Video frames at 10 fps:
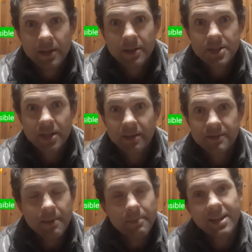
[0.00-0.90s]
So if
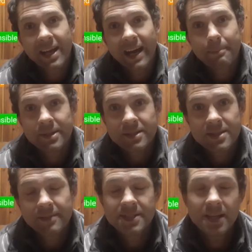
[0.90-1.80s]
something
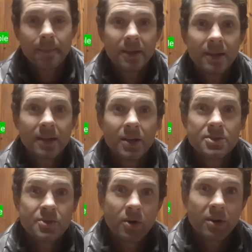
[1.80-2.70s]
happens, if something
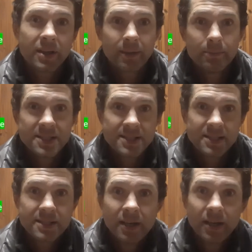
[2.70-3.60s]
goes wrong in the
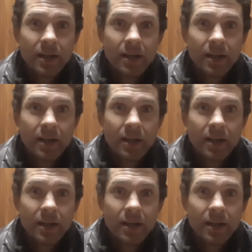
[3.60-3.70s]
business,